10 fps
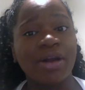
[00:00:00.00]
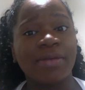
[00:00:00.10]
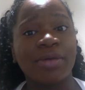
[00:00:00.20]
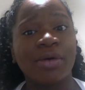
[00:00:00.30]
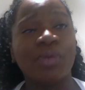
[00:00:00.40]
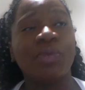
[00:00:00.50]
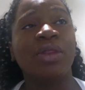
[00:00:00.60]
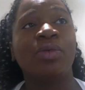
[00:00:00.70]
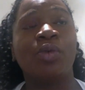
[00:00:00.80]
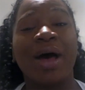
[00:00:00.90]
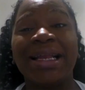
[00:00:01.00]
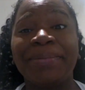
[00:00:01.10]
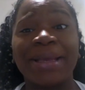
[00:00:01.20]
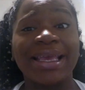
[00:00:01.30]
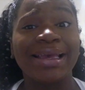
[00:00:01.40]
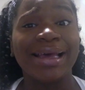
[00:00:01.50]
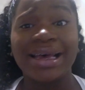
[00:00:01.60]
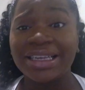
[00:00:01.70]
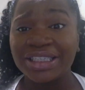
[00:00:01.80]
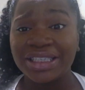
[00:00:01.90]
water broke with one big
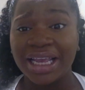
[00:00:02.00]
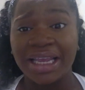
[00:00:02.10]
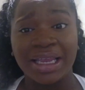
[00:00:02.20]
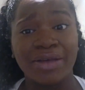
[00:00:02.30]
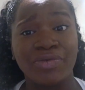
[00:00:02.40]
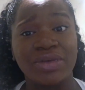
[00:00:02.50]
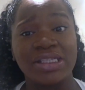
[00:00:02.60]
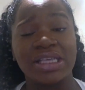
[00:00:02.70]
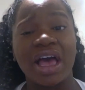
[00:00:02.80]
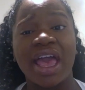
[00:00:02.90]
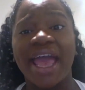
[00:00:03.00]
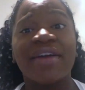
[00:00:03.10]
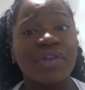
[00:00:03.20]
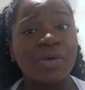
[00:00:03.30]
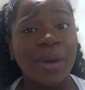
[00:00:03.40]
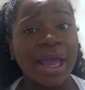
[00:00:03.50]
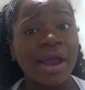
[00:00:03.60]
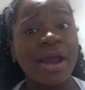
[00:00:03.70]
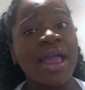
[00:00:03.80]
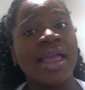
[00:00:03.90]
gush, and it was
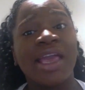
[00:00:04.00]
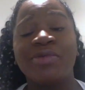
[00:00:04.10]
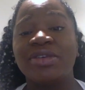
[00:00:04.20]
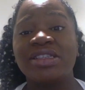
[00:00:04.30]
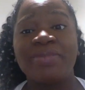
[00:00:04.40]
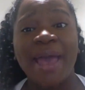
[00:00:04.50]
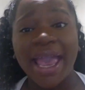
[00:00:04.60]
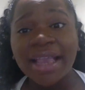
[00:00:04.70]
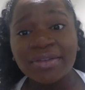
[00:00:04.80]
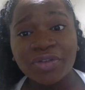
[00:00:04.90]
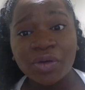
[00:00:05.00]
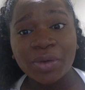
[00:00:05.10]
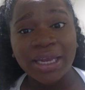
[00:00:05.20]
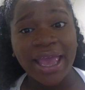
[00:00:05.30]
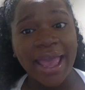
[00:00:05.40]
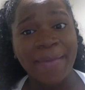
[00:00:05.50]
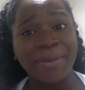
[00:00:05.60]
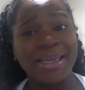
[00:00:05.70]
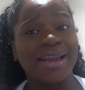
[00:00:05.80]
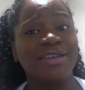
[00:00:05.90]
everywhere. It was painful when it
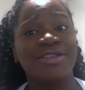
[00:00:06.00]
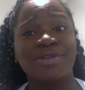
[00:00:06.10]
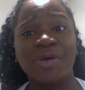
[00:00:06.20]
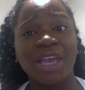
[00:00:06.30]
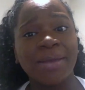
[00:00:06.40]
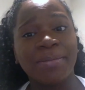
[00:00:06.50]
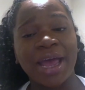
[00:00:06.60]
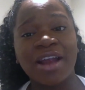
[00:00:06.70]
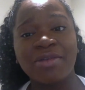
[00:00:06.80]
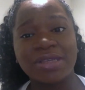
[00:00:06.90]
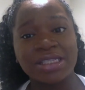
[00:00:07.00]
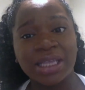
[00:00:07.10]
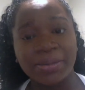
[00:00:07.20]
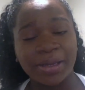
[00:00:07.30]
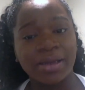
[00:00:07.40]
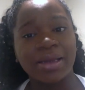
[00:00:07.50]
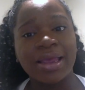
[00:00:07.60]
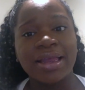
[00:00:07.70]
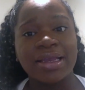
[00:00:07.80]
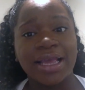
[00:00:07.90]
happened, and I screamed. Byron was sleeping
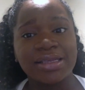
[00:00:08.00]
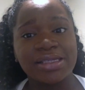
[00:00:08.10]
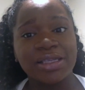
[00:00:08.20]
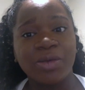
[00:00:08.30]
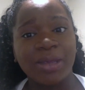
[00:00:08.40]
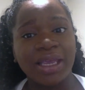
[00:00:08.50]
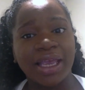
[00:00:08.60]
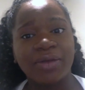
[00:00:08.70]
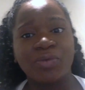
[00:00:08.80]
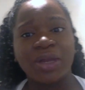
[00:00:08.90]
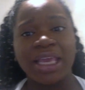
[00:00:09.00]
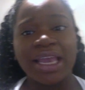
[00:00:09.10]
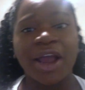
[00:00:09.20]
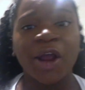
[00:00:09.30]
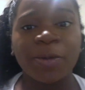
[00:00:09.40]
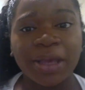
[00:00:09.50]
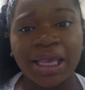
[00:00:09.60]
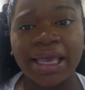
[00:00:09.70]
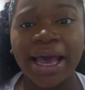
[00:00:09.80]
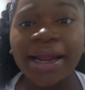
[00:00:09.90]
next to me, and when he heard me, he
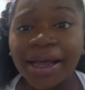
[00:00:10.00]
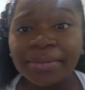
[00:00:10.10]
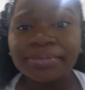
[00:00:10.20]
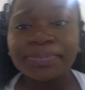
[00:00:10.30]
got up